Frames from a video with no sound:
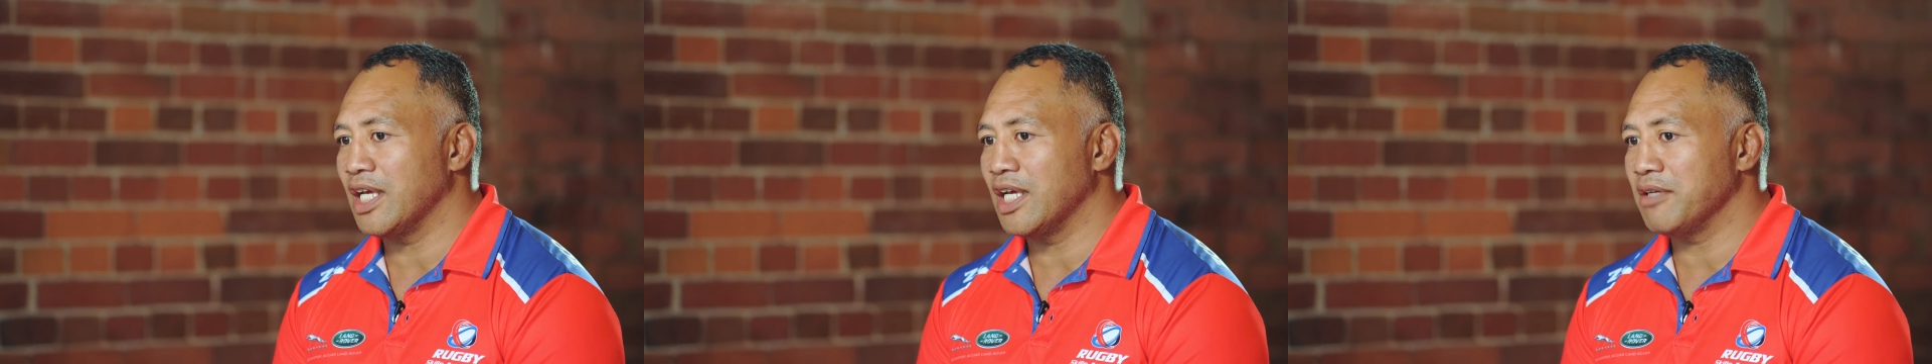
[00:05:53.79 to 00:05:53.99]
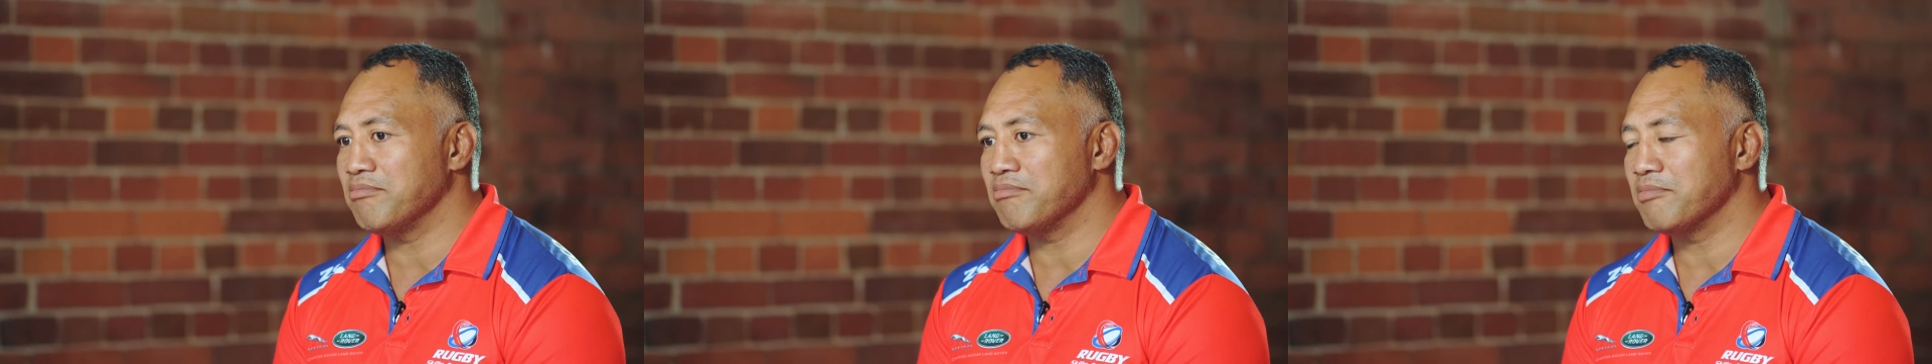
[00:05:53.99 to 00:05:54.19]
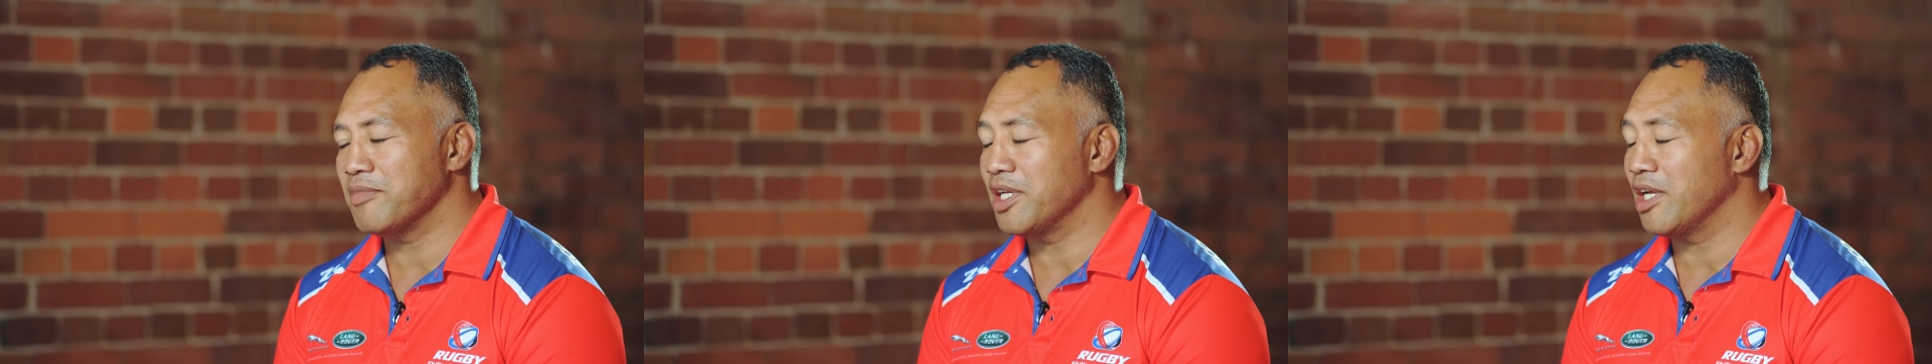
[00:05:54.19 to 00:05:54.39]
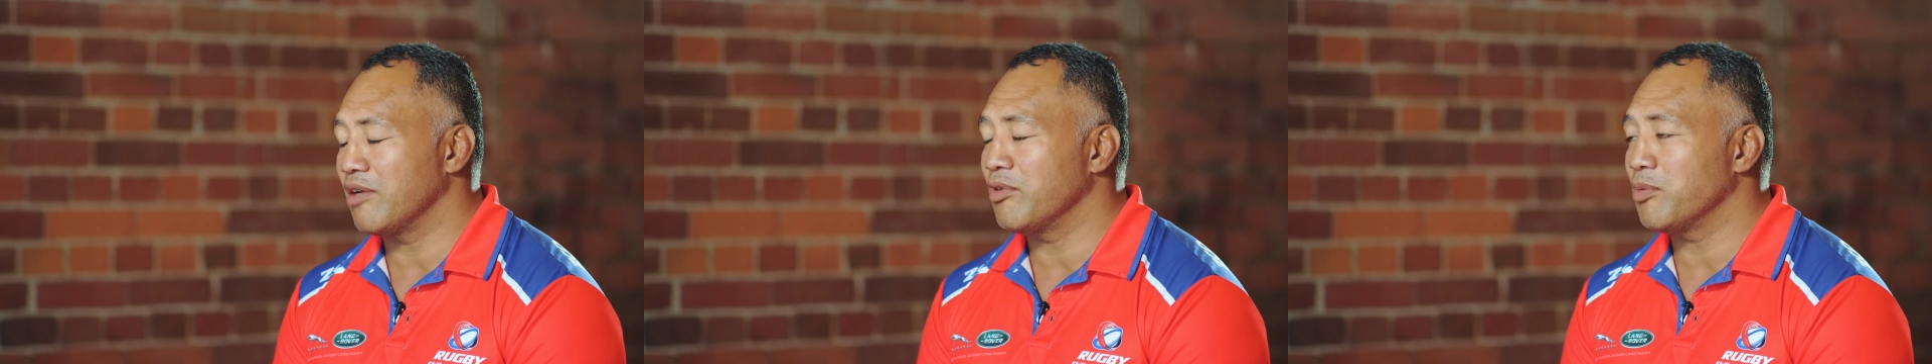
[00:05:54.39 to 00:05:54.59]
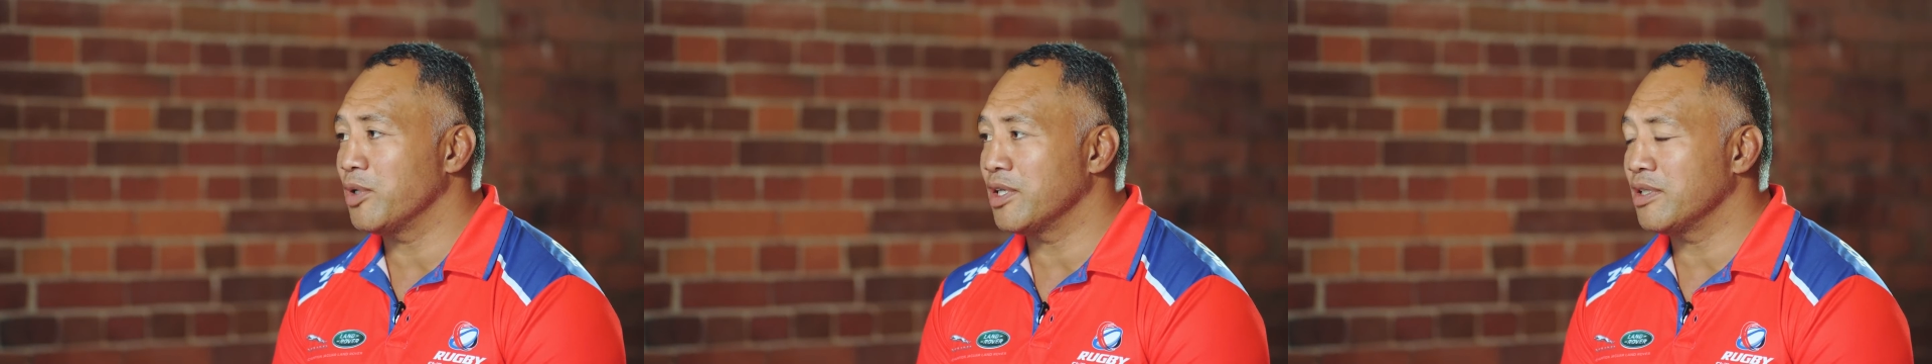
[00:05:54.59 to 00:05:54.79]
and
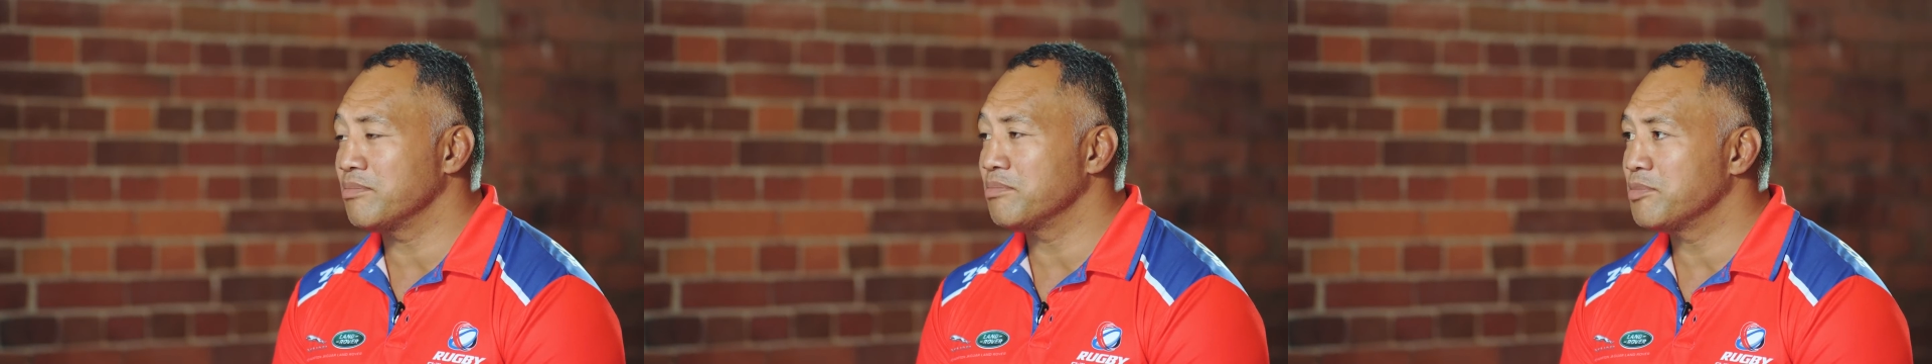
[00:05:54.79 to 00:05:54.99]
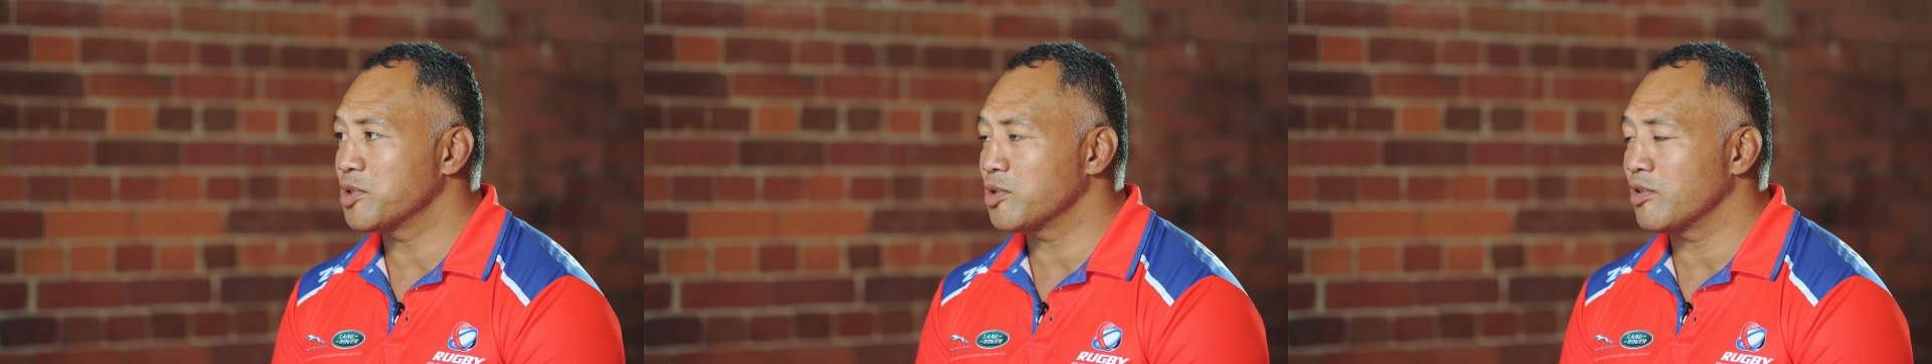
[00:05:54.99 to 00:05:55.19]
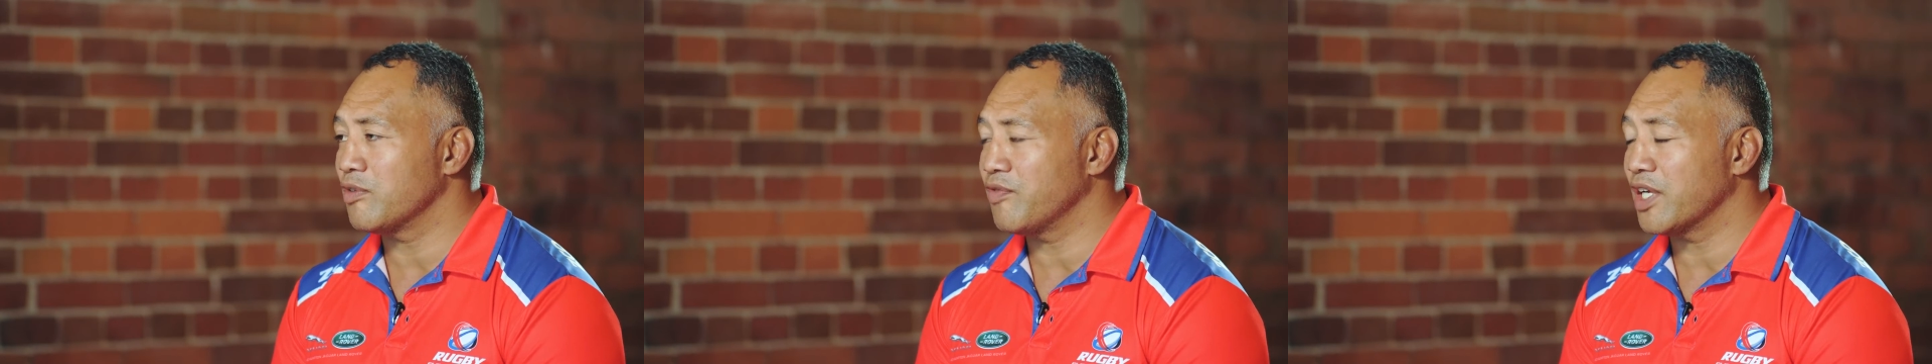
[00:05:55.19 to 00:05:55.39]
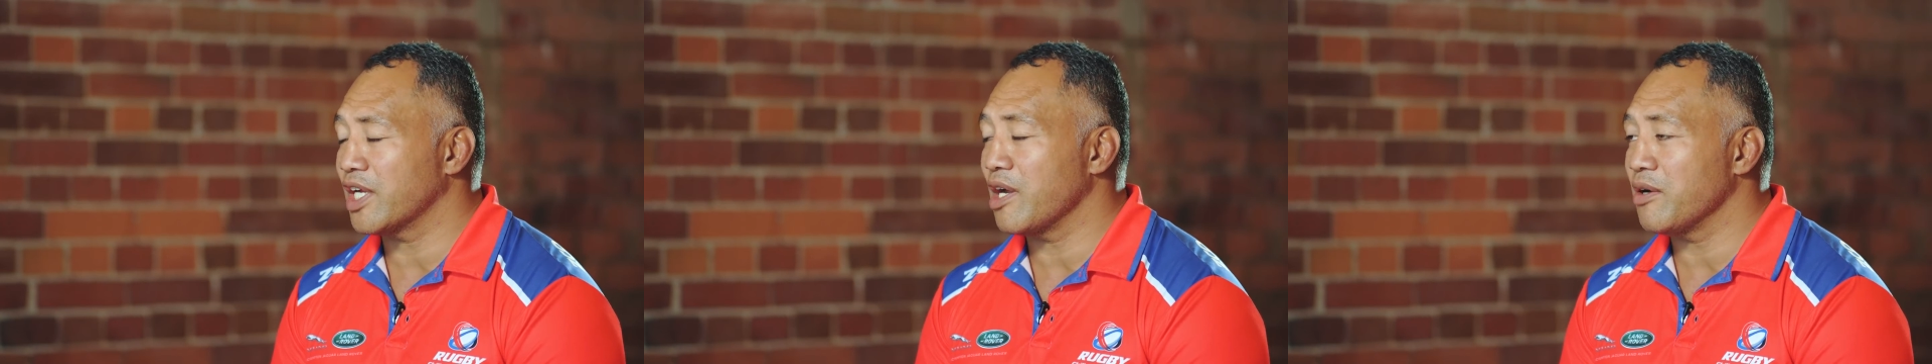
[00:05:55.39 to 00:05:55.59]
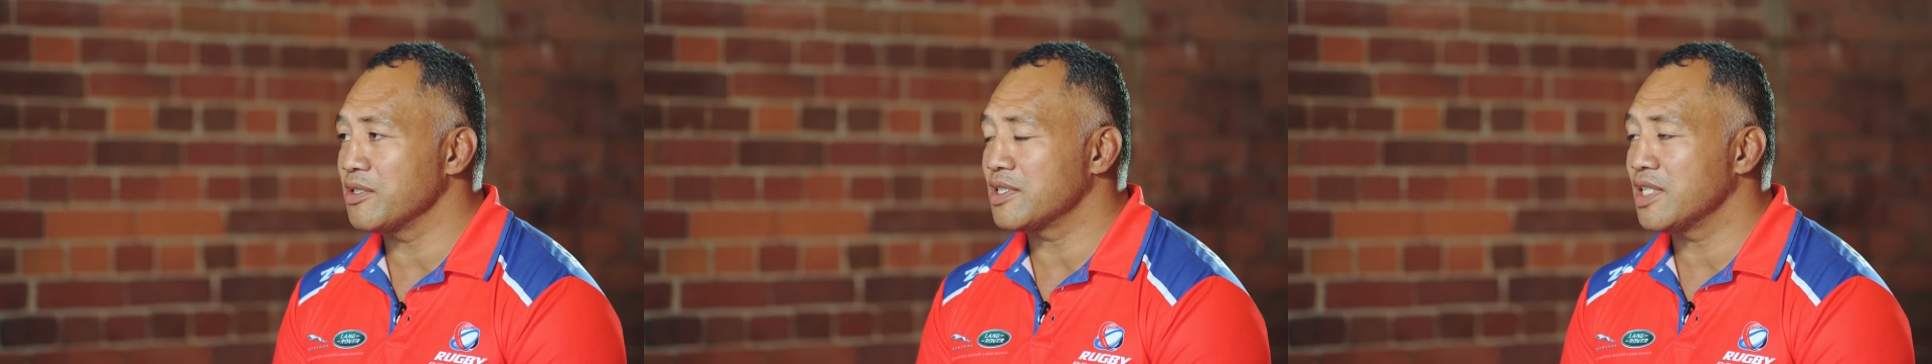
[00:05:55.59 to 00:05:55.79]
everyone sort of
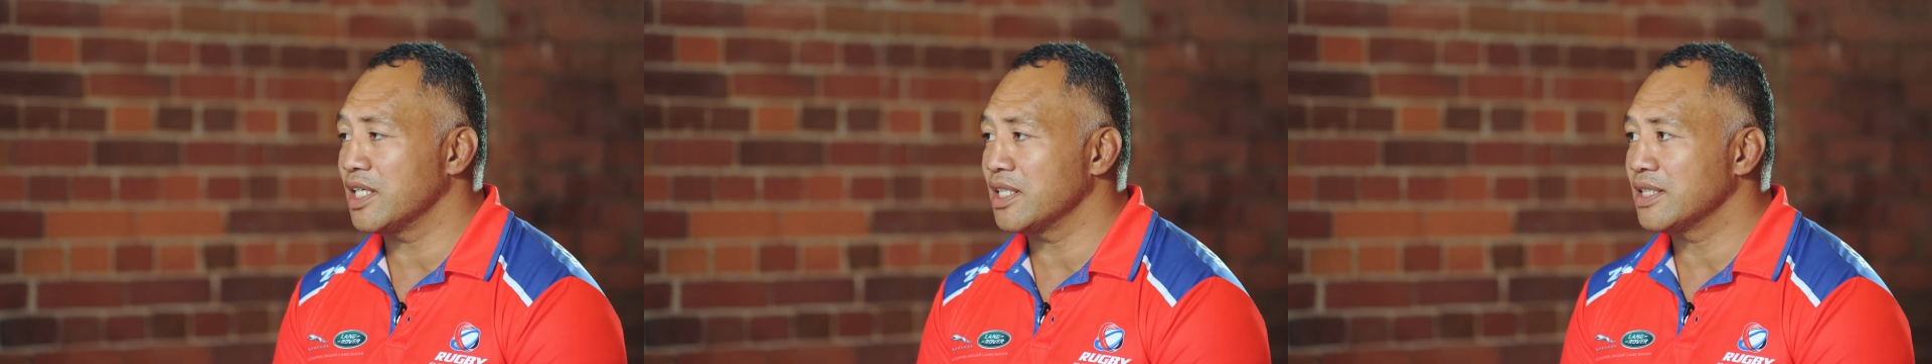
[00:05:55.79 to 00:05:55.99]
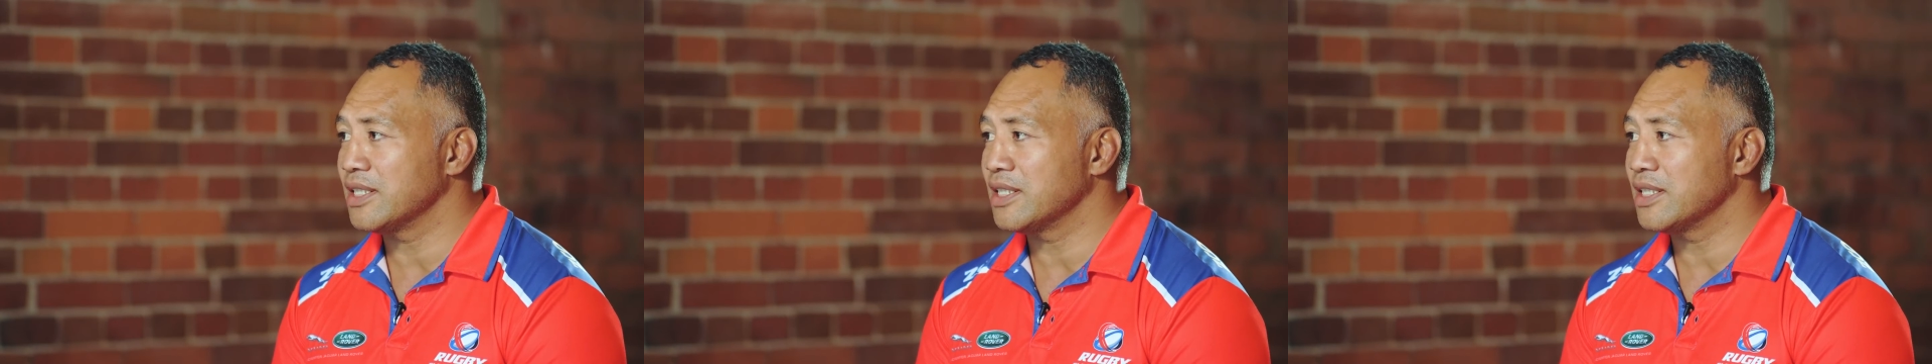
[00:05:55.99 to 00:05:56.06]
encouraged that.